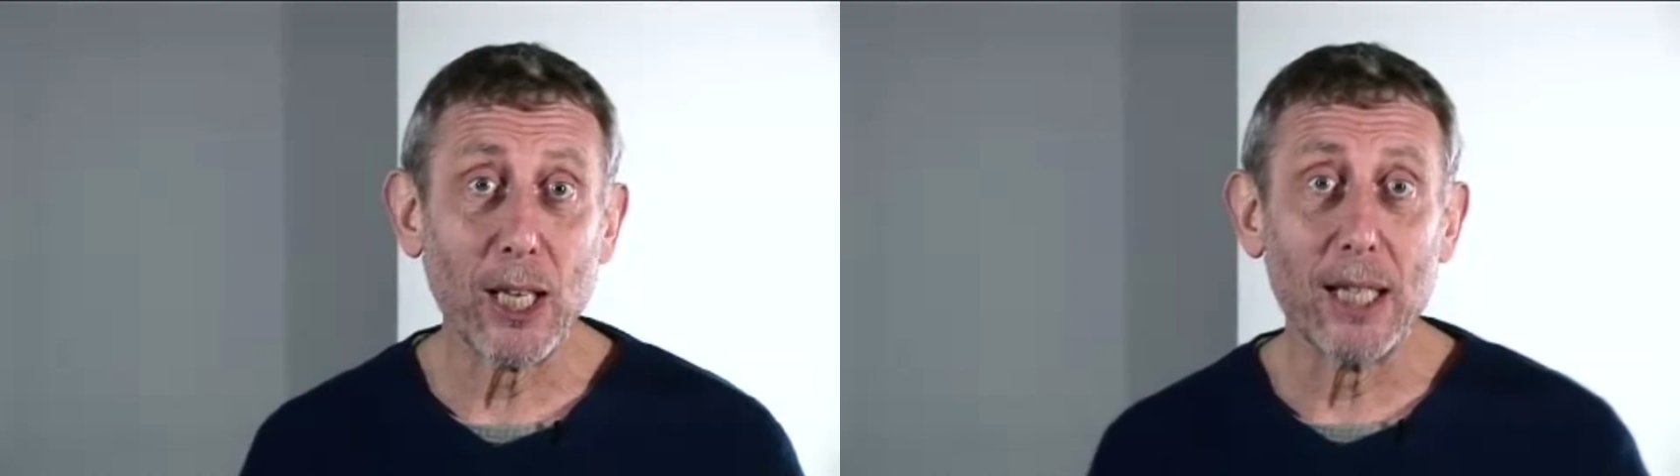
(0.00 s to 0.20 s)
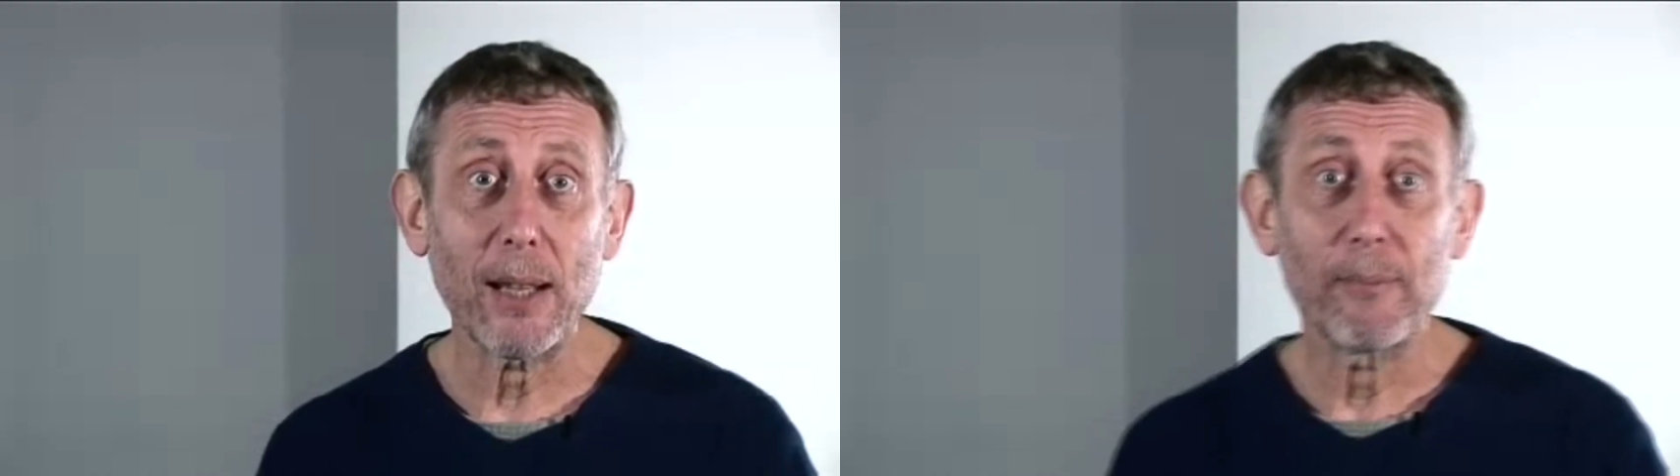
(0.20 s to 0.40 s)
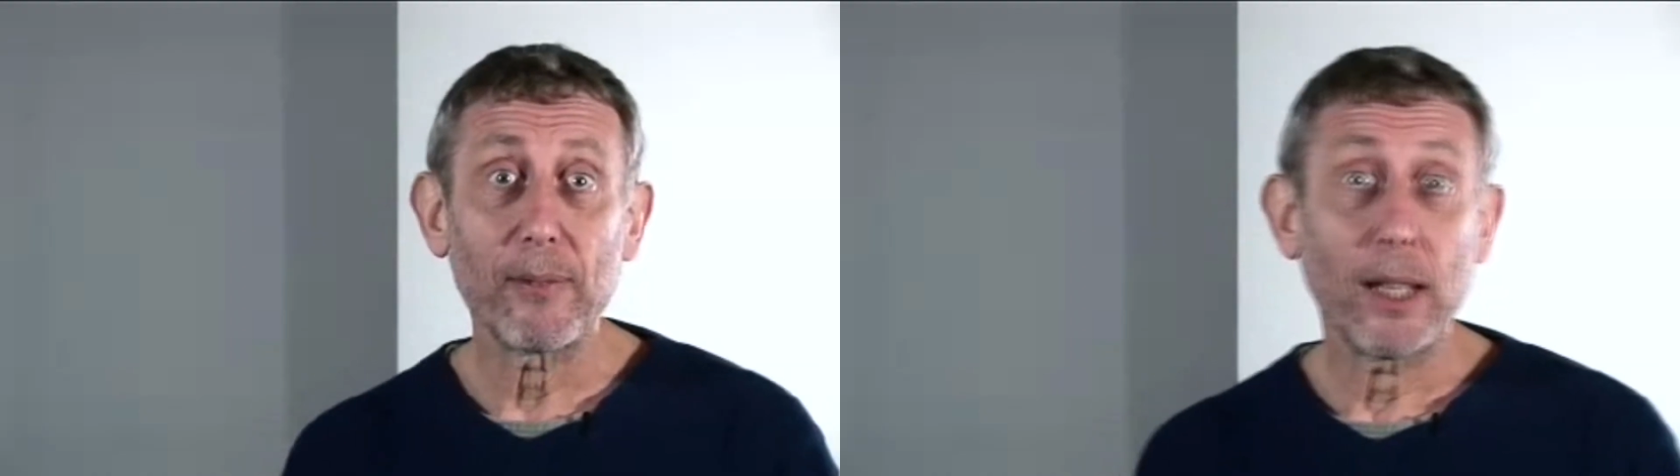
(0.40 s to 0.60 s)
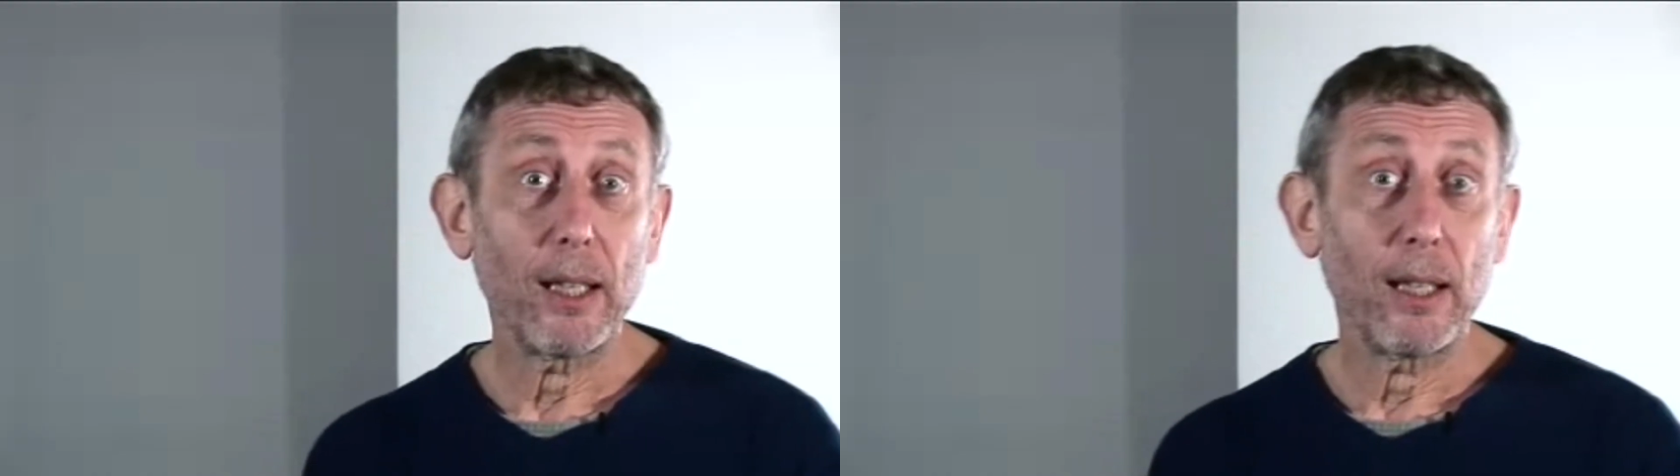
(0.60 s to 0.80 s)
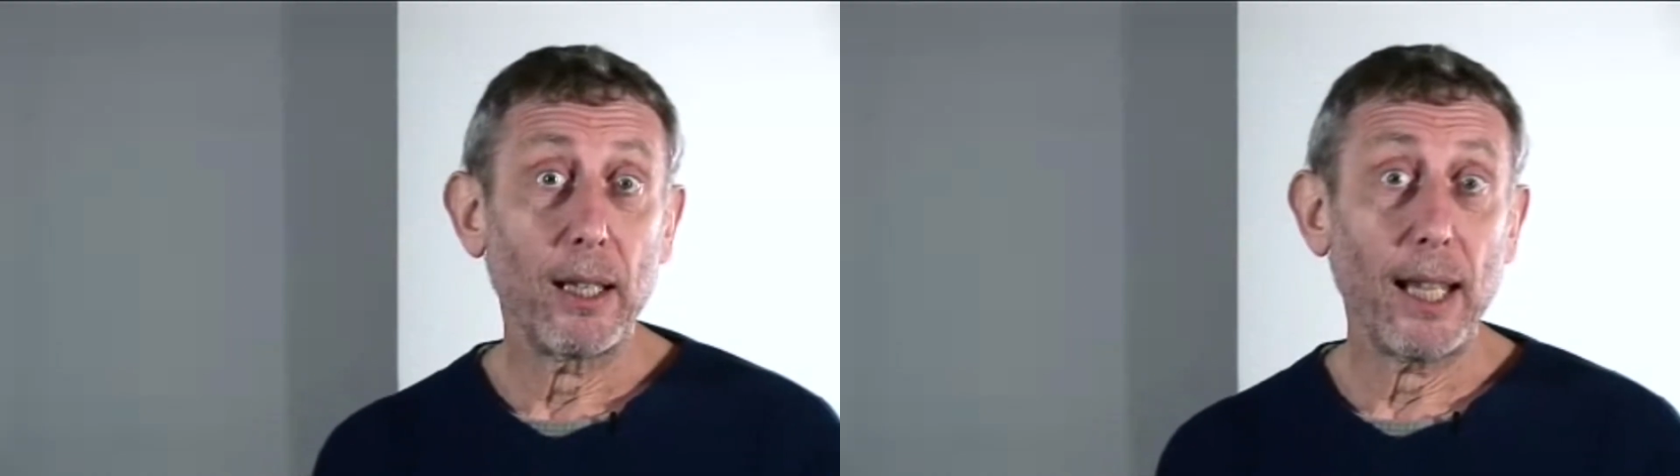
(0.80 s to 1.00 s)
said,
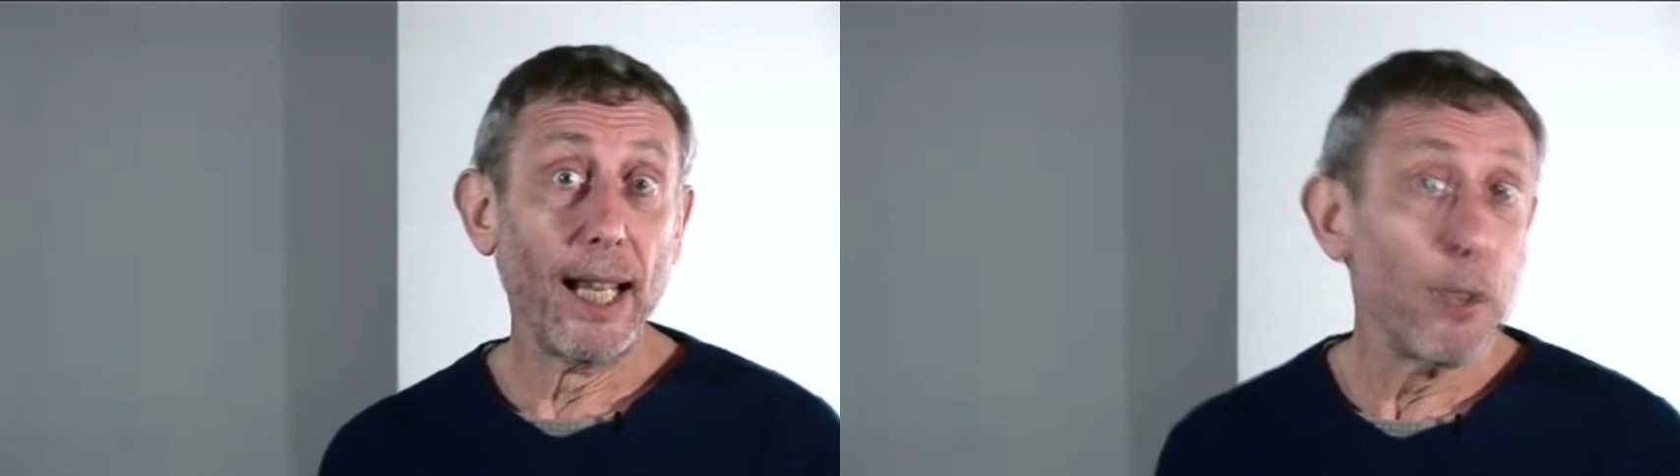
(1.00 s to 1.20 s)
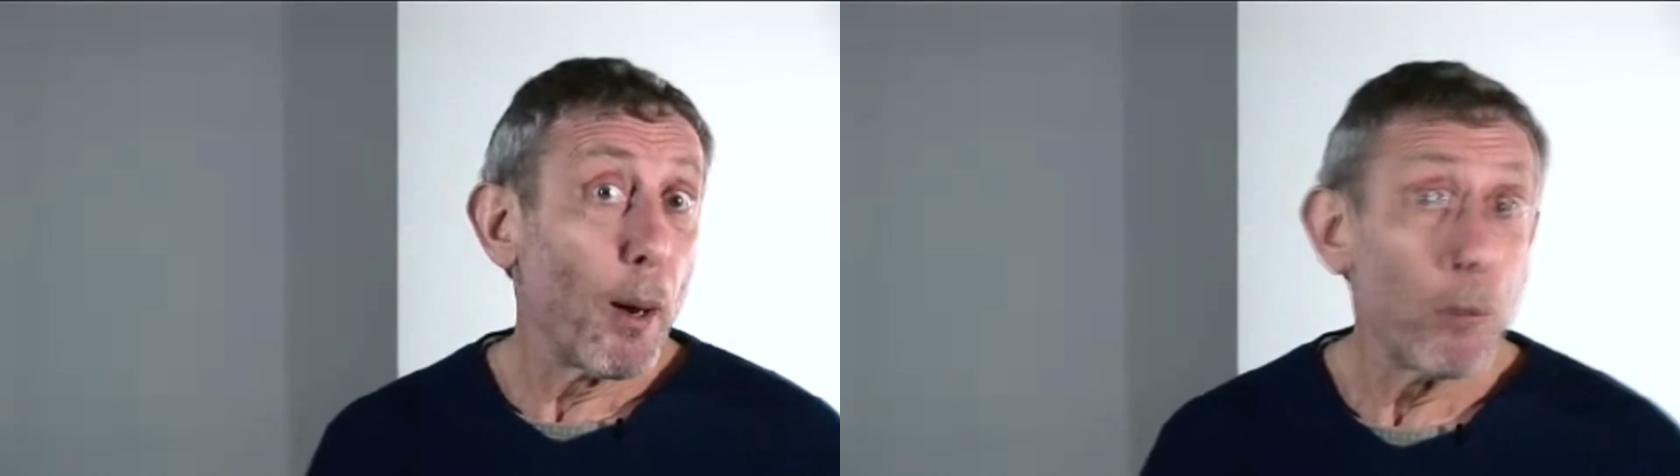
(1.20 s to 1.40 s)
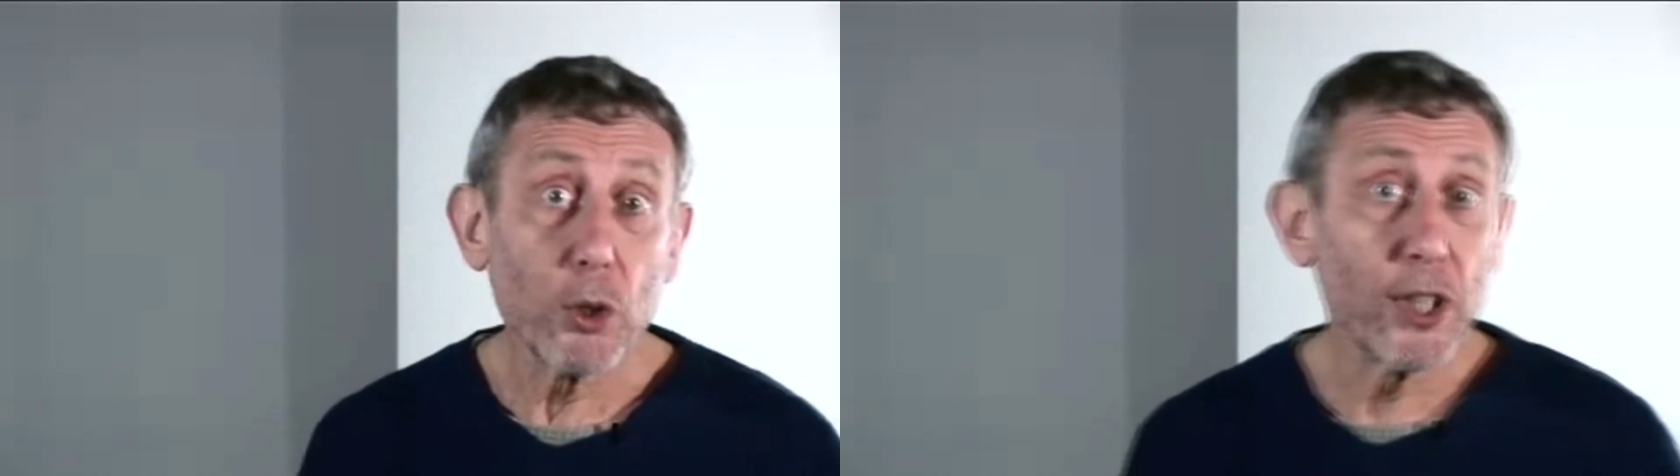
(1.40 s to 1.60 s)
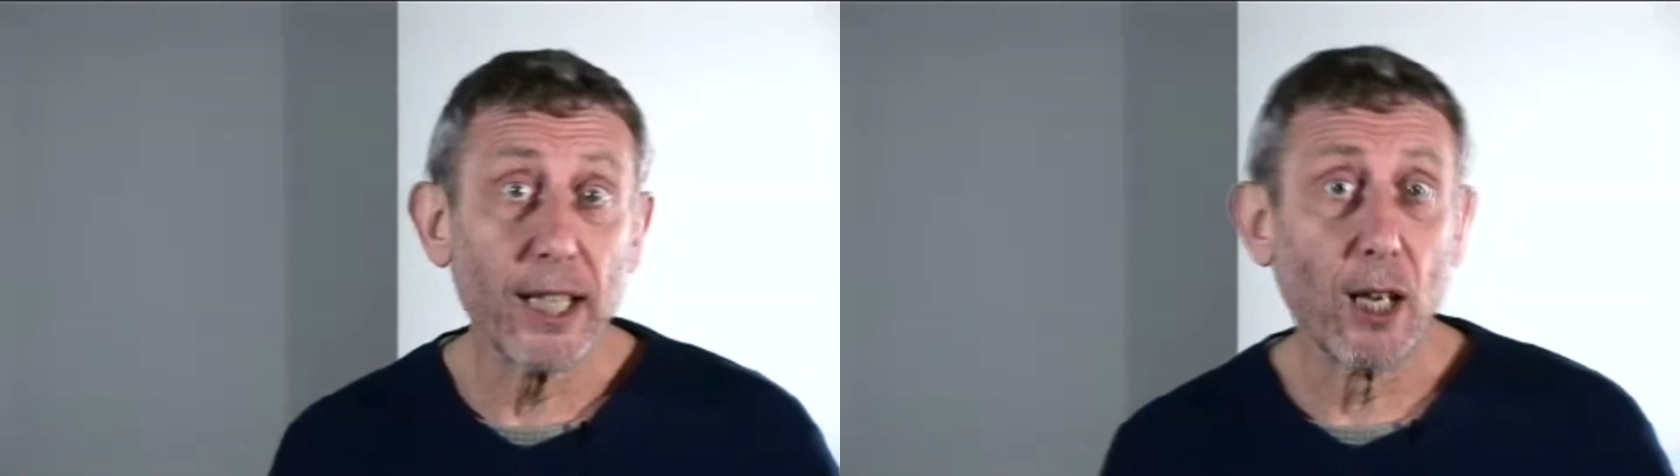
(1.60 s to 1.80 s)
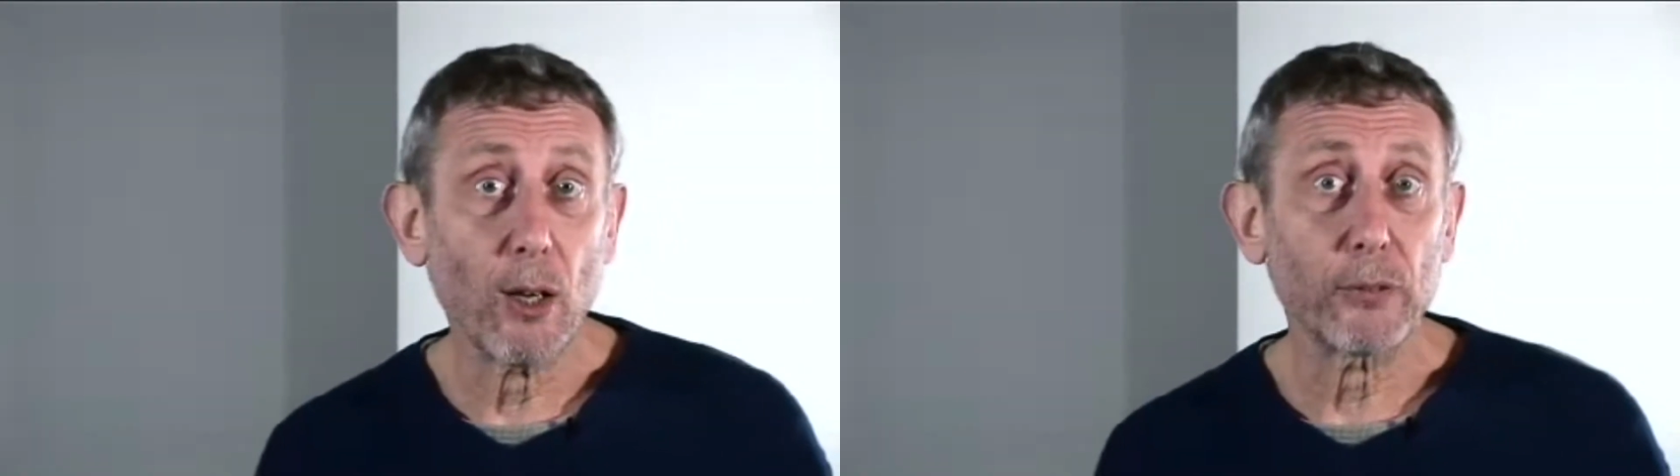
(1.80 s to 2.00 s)
anyone want
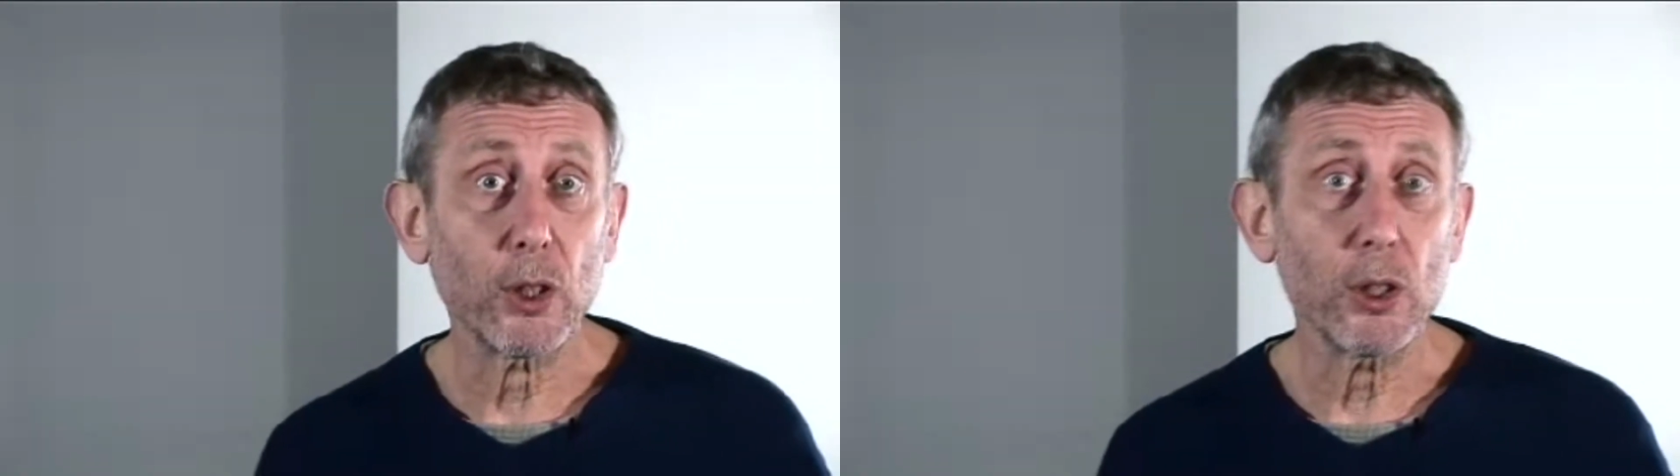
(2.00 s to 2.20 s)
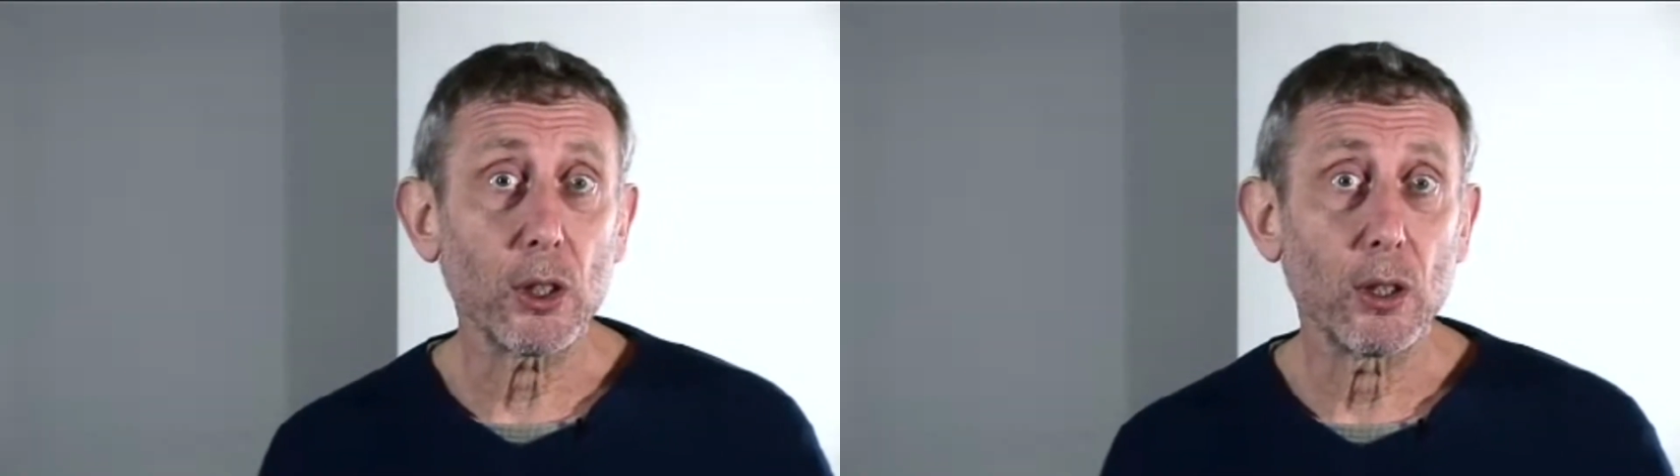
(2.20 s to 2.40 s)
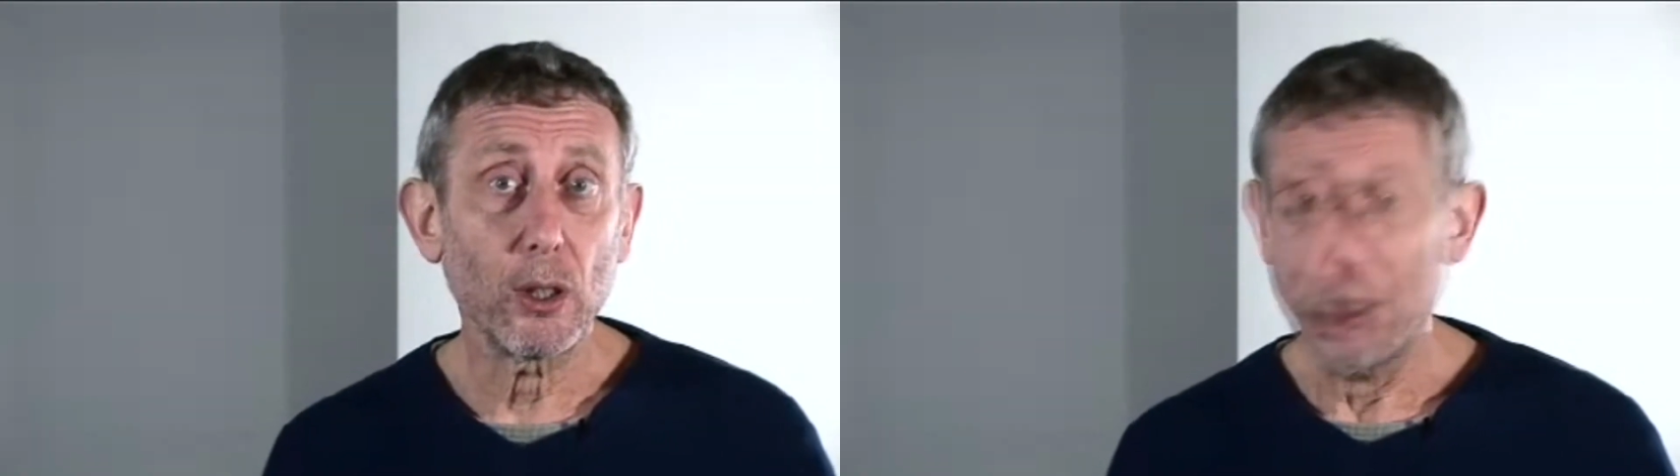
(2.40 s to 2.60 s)
any afters?